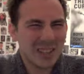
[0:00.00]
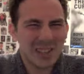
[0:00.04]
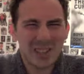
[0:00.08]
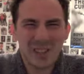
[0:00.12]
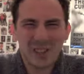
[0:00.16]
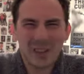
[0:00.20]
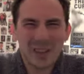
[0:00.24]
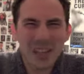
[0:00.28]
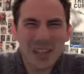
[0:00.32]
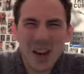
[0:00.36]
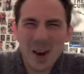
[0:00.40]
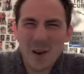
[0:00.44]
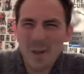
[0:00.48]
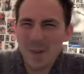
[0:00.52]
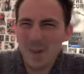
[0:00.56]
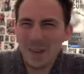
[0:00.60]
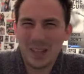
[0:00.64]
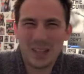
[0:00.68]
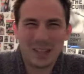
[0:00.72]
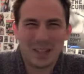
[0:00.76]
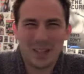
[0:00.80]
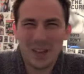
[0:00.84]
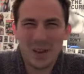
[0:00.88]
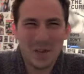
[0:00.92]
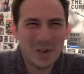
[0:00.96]
surely over
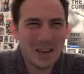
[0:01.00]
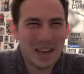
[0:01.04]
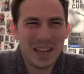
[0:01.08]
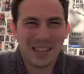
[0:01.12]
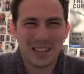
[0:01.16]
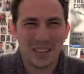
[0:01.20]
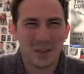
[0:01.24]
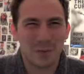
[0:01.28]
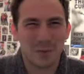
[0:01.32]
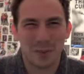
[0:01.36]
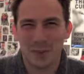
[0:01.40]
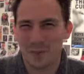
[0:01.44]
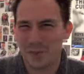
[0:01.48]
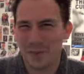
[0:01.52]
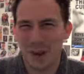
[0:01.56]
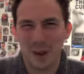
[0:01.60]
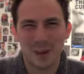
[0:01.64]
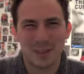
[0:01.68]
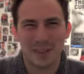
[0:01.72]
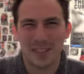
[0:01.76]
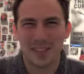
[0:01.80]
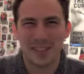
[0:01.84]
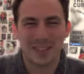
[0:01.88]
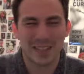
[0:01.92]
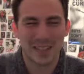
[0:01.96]
the 2 years I would have
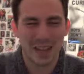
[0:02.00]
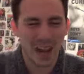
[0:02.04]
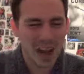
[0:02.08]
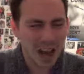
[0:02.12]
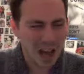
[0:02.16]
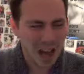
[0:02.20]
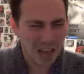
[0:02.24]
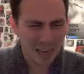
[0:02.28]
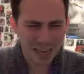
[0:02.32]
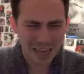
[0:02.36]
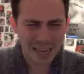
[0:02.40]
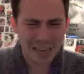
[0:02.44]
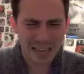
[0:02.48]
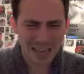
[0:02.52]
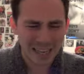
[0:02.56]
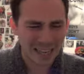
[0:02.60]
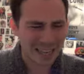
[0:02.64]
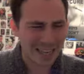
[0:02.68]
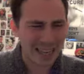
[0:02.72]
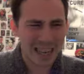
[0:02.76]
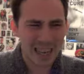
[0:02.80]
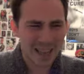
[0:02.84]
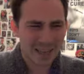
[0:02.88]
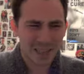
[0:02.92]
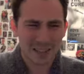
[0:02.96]
noticed that
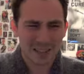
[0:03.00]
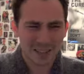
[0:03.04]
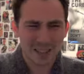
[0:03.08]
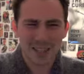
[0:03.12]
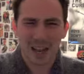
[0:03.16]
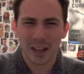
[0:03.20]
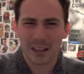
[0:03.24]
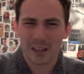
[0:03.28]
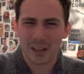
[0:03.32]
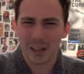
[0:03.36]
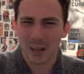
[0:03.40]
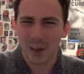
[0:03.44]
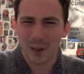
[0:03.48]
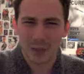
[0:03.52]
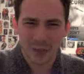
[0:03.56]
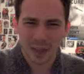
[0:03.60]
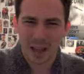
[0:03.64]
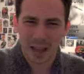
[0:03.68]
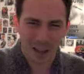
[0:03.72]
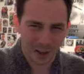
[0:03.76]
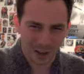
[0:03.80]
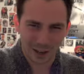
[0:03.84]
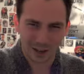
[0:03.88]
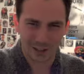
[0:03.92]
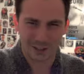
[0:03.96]
clearly there's nothing on
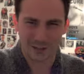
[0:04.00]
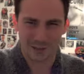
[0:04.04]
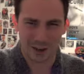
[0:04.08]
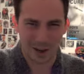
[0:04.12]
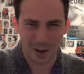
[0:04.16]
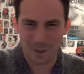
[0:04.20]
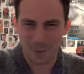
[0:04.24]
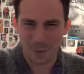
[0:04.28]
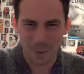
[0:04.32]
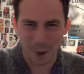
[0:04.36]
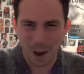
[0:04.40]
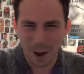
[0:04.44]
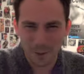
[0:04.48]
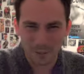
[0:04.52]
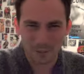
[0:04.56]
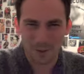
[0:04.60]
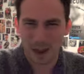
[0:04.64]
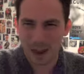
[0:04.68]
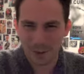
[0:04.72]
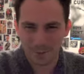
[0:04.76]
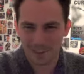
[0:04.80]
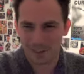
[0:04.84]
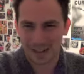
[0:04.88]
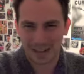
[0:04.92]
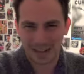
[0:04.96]
that hard drive worth
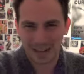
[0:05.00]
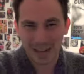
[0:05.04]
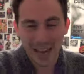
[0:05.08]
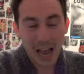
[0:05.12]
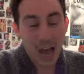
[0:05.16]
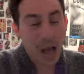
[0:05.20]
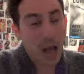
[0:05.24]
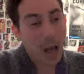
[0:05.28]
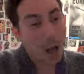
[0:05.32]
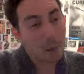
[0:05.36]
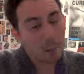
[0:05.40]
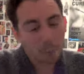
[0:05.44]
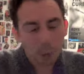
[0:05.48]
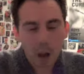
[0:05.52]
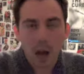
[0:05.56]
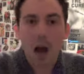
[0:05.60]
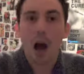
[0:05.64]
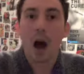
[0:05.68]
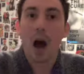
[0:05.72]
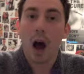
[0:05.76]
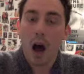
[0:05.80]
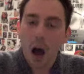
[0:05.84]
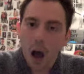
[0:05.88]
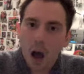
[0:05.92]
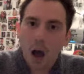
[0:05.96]
having.
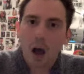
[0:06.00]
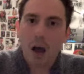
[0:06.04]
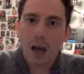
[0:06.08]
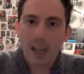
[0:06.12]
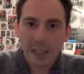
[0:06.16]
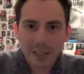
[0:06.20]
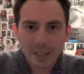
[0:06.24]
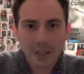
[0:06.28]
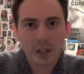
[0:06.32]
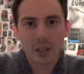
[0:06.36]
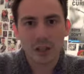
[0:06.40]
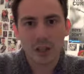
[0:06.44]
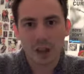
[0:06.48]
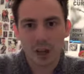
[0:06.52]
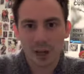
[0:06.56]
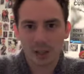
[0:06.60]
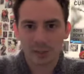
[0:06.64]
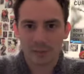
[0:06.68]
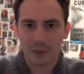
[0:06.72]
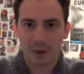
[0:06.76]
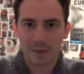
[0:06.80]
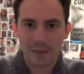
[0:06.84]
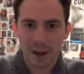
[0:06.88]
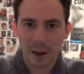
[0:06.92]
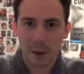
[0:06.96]
But I took the
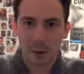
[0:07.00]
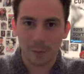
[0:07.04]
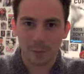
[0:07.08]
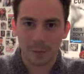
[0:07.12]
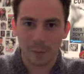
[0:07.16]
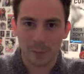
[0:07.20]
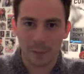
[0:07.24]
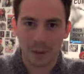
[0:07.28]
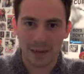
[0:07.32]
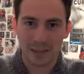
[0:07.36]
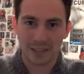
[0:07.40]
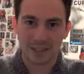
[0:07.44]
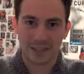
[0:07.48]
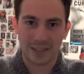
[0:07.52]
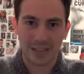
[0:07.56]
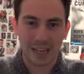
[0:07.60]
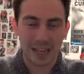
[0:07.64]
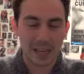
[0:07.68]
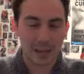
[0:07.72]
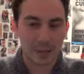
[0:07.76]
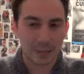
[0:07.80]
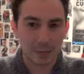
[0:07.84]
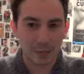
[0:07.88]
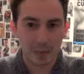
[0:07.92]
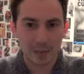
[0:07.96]
hard drive out of the
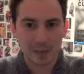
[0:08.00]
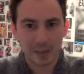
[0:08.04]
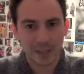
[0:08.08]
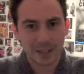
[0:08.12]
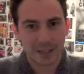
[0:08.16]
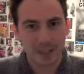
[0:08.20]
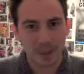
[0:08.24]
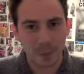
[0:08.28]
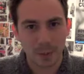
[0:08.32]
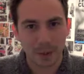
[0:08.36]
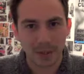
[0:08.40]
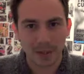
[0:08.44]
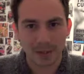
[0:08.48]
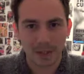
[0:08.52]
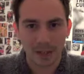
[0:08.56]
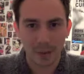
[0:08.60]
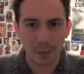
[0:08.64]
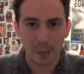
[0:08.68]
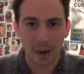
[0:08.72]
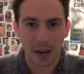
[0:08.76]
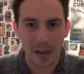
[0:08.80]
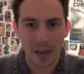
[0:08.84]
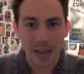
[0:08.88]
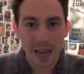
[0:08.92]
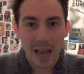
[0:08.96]
PC, threw the rest of the PC
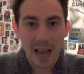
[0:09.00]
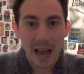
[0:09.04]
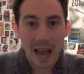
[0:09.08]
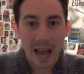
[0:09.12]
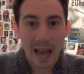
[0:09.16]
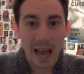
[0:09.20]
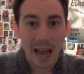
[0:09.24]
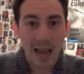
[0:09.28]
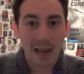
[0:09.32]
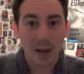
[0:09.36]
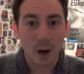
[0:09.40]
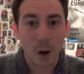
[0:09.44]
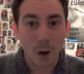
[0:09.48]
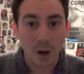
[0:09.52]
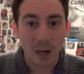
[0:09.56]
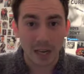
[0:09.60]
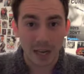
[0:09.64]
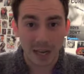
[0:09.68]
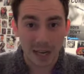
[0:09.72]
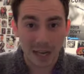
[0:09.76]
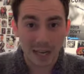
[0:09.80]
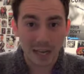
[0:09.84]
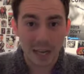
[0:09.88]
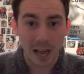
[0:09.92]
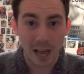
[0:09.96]
away, and
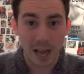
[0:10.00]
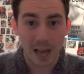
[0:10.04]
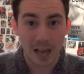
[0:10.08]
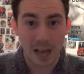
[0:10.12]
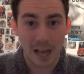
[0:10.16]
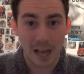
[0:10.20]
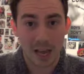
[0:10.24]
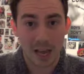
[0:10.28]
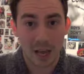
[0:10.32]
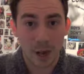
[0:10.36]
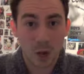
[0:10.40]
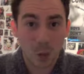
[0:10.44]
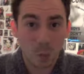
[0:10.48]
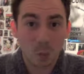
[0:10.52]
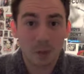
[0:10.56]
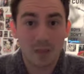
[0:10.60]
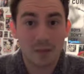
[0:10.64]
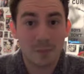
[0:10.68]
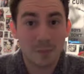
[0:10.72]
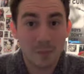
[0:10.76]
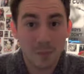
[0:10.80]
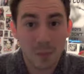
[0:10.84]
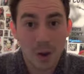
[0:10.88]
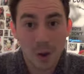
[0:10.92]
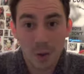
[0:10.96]
Holly,
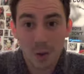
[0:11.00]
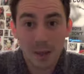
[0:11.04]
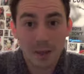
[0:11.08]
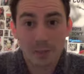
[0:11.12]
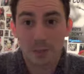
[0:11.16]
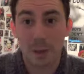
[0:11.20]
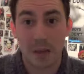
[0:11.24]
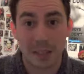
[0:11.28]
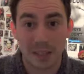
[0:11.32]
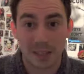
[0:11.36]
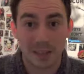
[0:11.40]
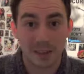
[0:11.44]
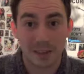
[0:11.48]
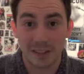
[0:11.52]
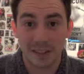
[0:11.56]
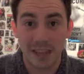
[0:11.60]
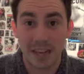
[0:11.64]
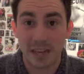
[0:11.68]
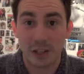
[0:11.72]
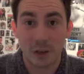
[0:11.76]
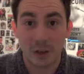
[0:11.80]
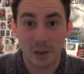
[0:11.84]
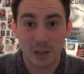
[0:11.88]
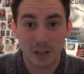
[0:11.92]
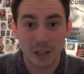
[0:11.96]
who is better at
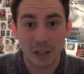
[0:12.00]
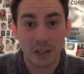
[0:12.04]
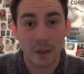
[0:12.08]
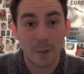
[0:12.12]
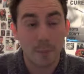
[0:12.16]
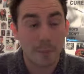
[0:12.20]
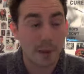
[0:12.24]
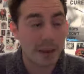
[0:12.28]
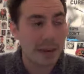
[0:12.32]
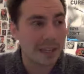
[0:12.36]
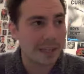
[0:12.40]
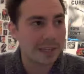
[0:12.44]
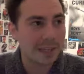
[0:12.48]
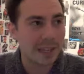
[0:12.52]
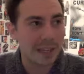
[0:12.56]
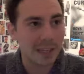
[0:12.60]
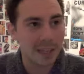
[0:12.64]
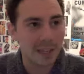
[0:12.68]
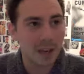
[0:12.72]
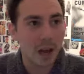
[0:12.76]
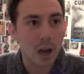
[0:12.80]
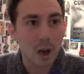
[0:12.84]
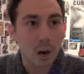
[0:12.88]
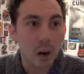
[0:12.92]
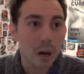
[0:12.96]
technology than me,
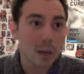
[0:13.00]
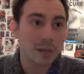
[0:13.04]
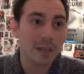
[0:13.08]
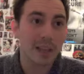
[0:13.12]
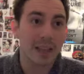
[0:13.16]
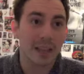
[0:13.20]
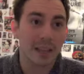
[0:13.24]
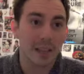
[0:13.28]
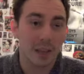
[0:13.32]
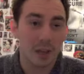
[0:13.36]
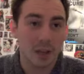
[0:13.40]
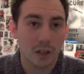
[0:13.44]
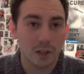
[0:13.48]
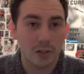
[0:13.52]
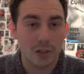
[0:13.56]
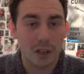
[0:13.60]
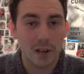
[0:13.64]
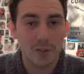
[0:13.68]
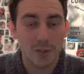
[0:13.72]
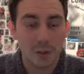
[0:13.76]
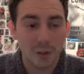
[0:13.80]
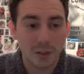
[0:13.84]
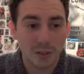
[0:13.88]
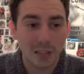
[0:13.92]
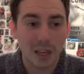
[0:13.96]
said, "Oh, I'll take the hard
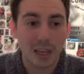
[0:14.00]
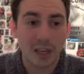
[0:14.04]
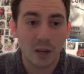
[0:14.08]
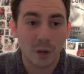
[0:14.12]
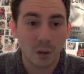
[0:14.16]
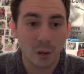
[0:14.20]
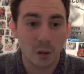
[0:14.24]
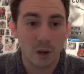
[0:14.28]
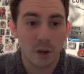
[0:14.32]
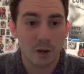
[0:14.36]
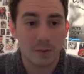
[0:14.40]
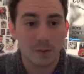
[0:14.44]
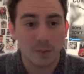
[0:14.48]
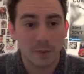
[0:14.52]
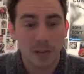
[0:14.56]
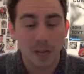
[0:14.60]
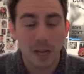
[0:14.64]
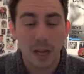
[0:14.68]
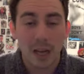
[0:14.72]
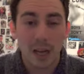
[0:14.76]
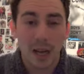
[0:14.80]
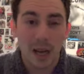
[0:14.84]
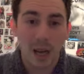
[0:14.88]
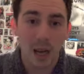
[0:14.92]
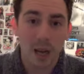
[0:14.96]
drive, I'll get it all
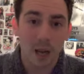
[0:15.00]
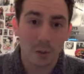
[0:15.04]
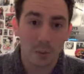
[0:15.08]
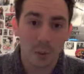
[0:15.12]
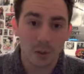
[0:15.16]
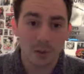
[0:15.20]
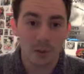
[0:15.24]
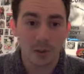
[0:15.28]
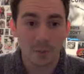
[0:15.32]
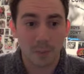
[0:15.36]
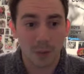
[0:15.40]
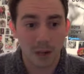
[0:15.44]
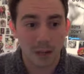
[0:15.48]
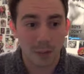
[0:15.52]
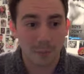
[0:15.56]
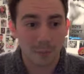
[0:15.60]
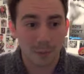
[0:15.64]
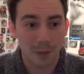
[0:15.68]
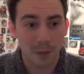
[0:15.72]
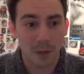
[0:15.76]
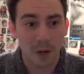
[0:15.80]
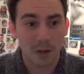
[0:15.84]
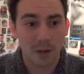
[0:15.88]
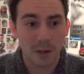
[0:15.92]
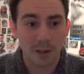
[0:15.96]
off onto my
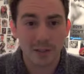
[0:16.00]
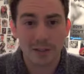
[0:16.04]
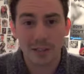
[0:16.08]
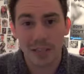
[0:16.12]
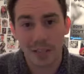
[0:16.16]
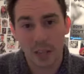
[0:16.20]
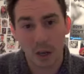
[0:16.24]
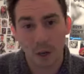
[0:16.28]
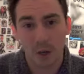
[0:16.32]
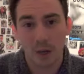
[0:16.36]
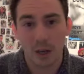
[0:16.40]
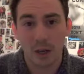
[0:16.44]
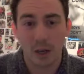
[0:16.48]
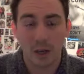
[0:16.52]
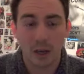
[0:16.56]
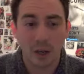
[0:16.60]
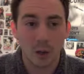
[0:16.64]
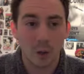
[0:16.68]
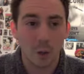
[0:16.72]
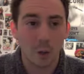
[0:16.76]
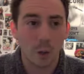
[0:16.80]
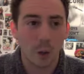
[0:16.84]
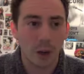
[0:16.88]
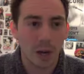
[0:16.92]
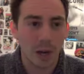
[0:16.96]
computer, I'll stick it on a
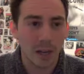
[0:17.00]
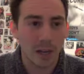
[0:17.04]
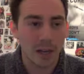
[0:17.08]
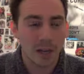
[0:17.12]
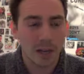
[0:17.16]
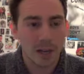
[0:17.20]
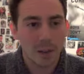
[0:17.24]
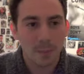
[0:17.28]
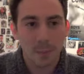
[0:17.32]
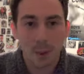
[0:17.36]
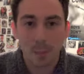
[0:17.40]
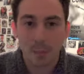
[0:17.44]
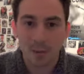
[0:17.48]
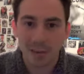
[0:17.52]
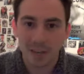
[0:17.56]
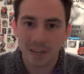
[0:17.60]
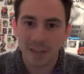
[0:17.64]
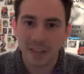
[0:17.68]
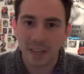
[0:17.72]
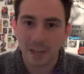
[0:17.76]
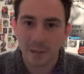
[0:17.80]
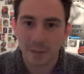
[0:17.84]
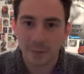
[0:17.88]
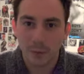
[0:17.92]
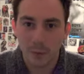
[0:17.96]
little memory
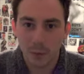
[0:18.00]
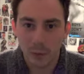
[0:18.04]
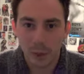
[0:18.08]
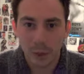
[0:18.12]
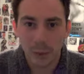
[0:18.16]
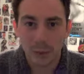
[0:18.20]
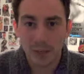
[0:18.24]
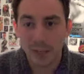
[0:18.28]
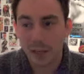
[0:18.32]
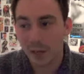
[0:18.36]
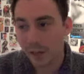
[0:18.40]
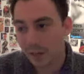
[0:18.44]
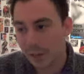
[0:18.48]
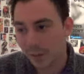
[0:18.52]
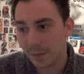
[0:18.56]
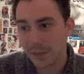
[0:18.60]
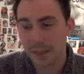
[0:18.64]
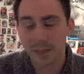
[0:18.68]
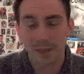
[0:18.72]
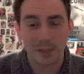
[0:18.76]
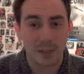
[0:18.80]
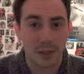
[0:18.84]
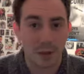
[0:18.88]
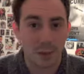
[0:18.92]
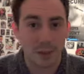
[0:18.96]
stick for you, and then I'll give
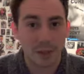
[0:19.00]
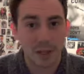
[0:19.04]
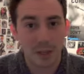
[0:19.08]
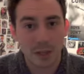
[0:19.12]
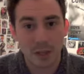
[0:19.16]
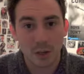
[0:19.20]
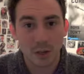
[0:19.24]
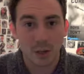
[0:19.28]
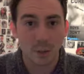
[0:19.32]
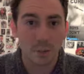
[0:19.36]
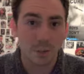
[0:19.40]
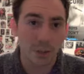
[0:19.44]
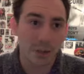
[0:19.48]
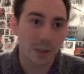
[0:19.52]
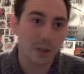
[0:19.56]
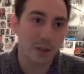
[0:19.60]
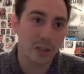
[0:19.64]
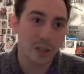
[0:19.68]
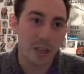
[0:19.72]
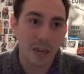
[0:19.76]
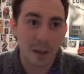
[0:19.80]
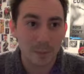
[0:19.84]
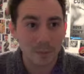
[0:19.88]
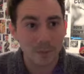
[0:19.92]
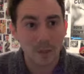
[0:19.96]
it to you, and then you can put it
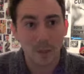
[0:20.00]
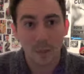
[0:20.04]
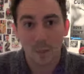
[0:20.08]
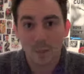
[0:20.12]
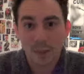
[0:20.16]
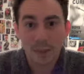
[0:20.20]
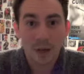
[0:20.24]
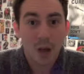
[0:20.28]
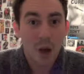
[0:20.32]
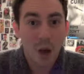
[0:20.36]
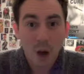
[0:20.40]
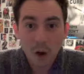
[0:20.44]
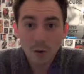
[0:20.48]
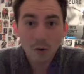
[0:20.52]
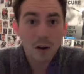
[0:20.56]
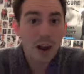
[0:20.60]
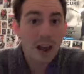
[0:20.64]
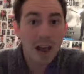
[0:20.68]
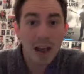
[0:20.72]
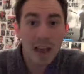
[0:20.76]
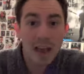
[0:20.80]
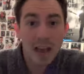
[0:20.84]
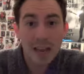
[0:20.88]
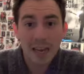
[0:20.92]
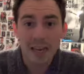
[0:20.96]
on your laptop, and
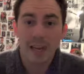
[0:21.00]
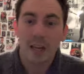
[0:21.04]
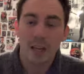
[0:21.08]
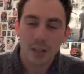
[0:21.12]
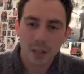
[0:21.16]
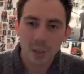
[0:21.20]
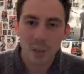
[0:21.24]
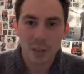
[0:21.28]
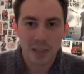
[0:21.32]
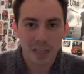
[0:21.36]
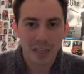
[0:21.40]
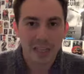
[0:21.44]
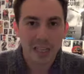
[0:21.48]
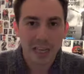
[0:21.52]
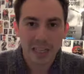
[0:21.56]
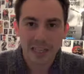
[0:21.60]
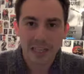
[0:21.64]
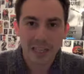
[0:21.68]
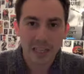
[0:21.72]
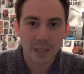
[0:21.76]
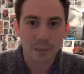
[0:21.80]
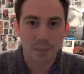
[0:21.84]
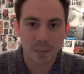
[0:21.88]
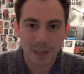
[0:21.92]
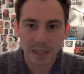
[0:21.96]
hooray!" So I said,
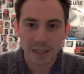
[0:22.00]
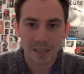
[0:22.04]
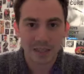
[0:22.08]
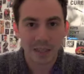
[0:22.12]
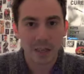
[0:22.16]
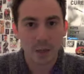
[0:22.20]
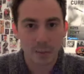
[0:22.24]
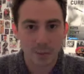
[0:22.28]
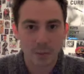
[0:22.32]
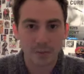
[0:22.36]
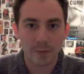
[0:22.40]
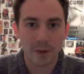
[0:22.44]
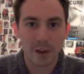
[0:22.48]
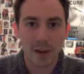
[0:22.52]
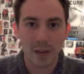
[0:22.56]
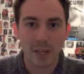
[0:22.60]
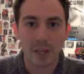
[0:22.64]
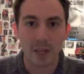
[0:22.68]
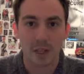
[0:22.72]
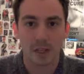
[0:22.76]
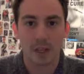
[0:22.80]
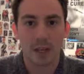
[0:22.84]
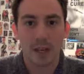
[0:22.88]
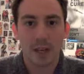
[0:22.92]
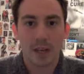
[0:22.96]
"Yes, yes, please, that would be very
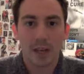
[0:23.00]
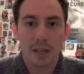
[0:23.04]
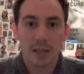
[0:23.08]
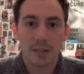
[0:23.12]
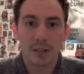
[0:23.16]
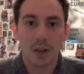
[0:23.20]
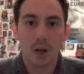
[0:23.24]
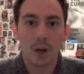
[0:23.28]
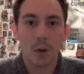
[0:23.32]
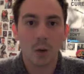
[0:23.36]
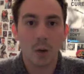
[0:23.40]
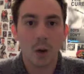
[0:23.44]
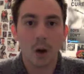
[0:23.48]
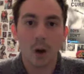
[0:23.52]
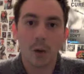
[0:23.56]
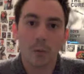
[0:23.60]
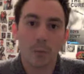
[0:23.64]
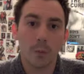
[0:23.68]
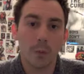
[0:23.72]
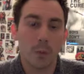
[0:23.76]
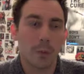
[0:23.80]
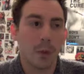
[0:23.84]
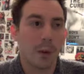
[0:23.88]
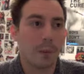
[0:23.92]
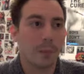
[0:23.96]
good." So
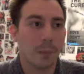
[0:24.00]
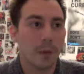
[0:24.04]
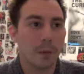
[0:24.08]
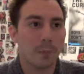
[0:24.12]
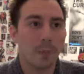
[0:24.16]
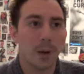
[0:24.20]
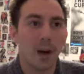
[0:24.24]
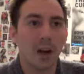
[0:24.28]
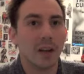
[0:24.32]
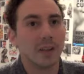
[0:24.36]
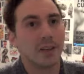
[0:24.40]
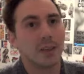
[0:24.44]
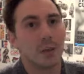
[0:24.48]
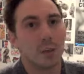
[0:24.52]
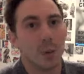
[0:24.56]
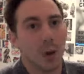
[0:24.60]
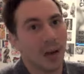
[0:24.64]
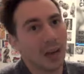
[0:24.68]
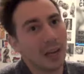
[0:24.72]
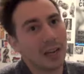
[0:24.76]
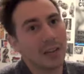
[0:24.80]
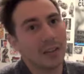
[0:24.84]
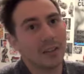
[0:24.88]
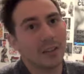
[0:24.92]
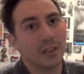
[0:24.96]
off we went, we parted
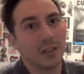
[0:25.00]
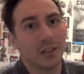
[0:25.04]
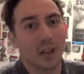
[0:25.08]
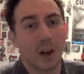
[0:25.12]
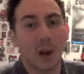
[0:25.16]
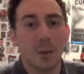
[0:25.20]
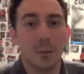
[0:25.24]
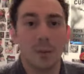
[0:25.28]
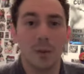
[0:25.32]
ways,